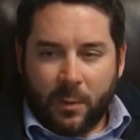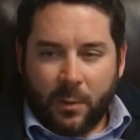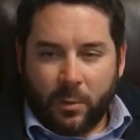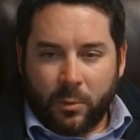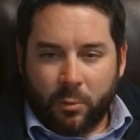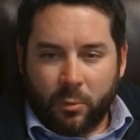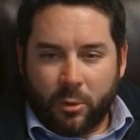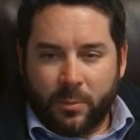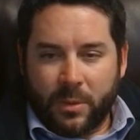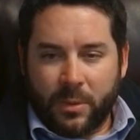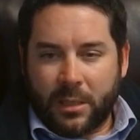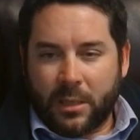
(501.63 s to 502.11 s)
We
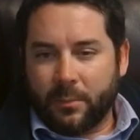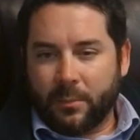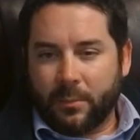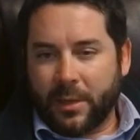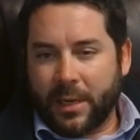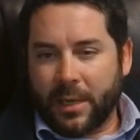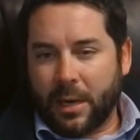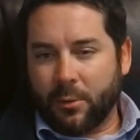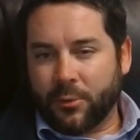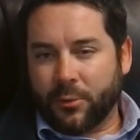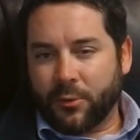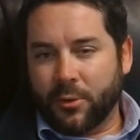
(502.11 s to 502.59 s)
will be coming
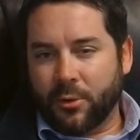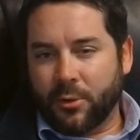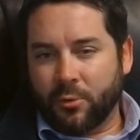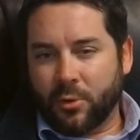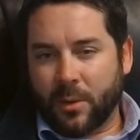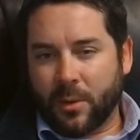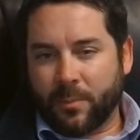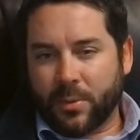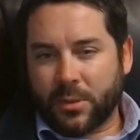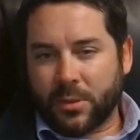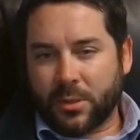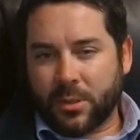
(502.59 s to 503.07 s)
out with new
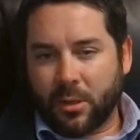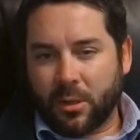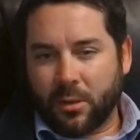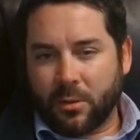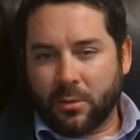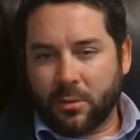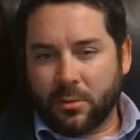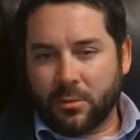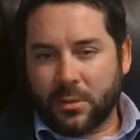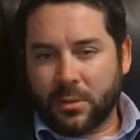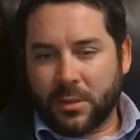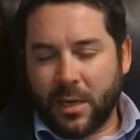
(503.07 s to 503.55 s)

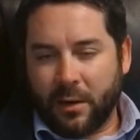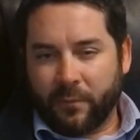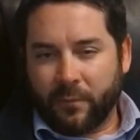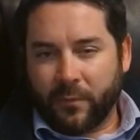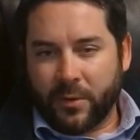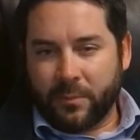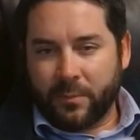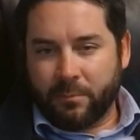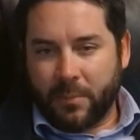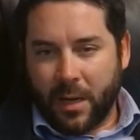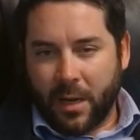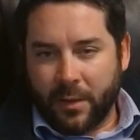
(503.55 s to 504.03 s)
episodes
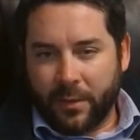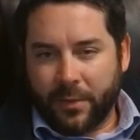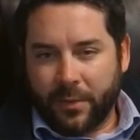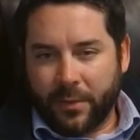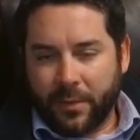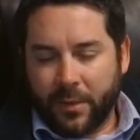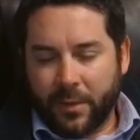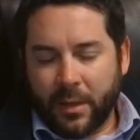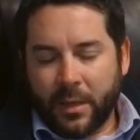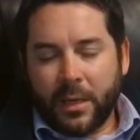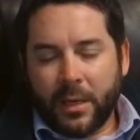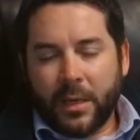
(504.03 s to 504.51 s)
every month.
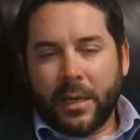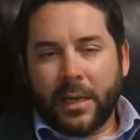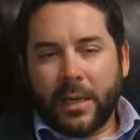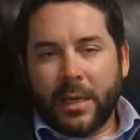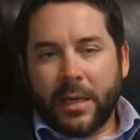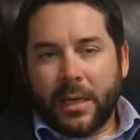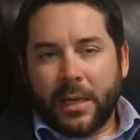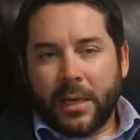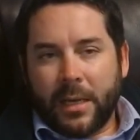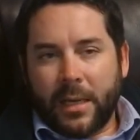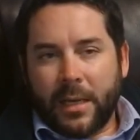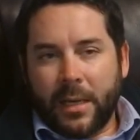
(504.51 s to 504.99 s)

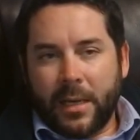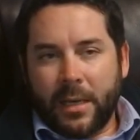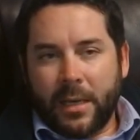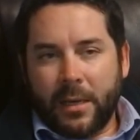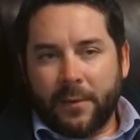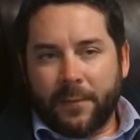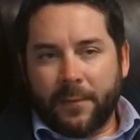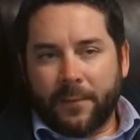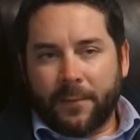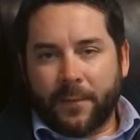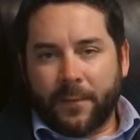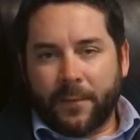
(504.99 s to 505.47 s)
If